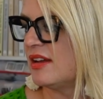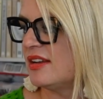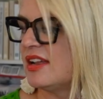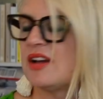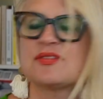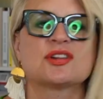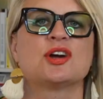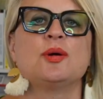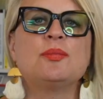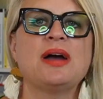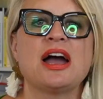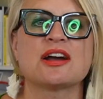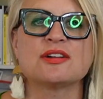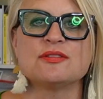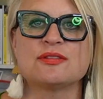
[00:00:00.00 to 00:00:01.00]
I'd have to go
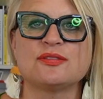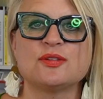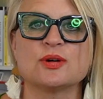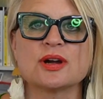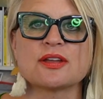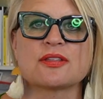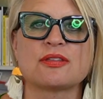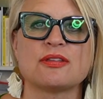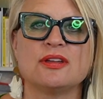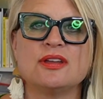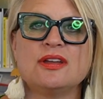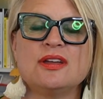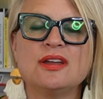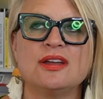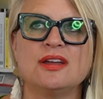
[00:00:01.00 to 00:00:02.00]
back and forth
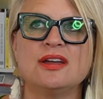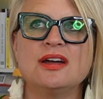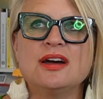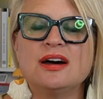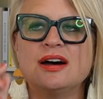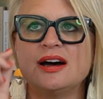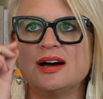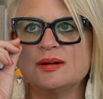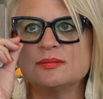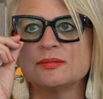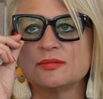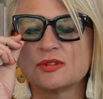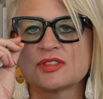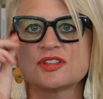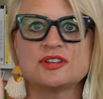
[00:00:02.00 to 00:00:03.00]

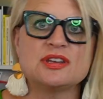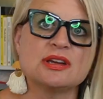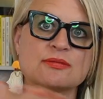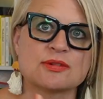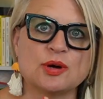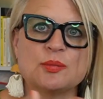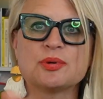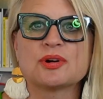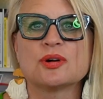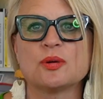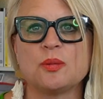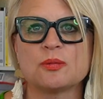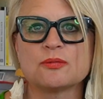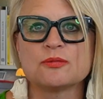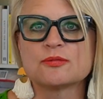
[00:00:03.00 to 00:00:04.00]
with a knit row,
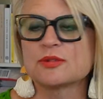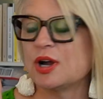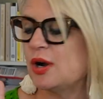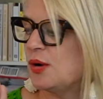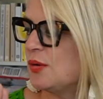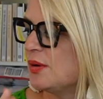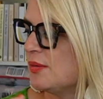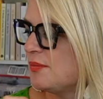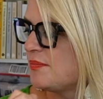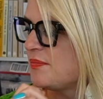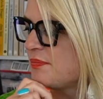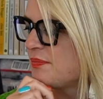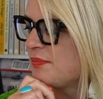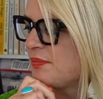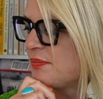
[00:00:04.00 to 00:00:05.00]
purl row,
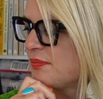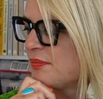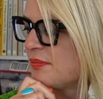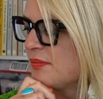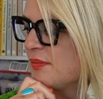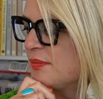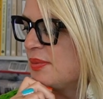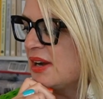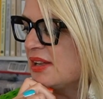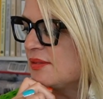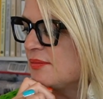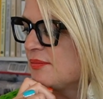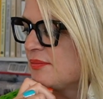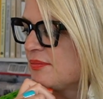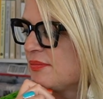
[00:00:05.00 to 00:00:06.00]
but
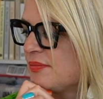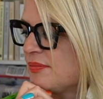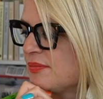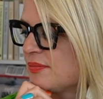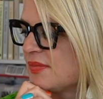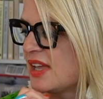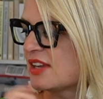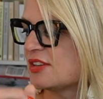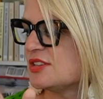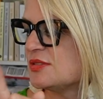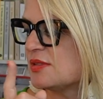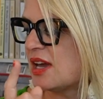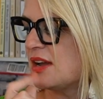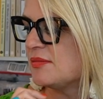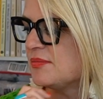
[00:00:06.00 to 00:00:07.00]
I could do
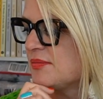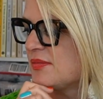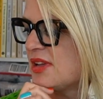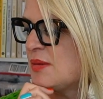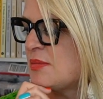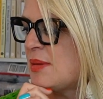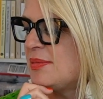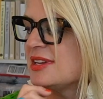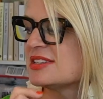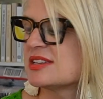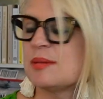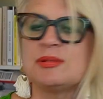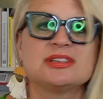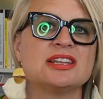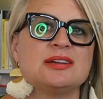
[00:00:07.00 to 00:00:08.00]
that. And maybe a
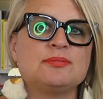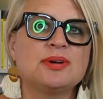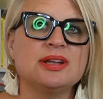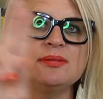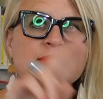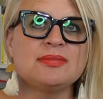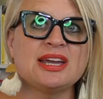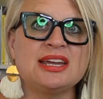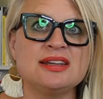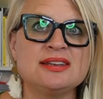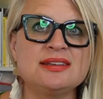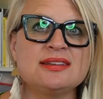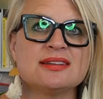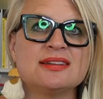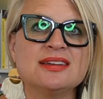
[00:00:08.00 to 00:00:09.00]
double knit button
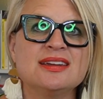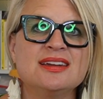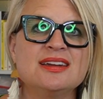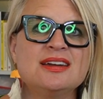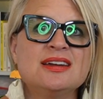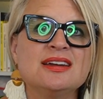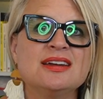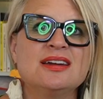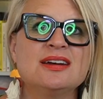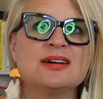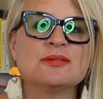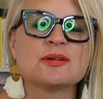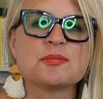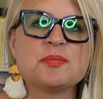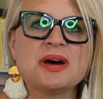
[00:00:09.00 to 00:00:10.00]
band
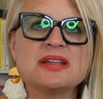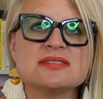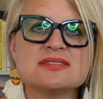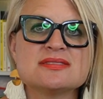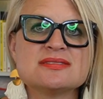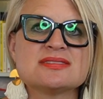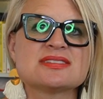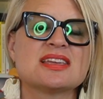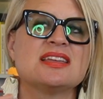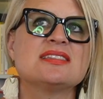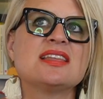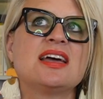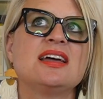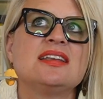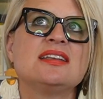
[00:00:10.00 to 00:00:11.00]
with buttons, and
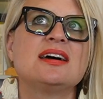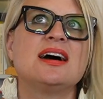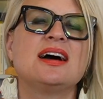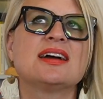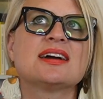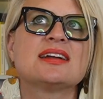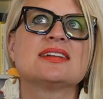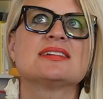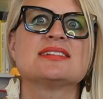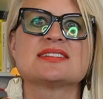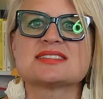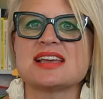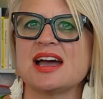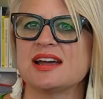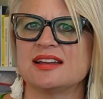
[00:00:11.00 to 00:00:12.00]
then I gotta
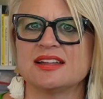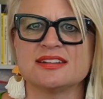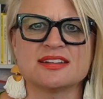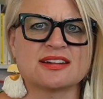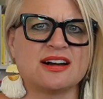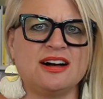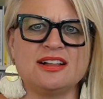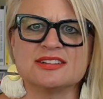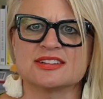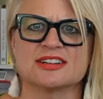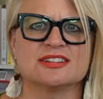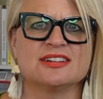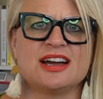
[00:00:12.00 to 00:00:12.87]
decide on the collar.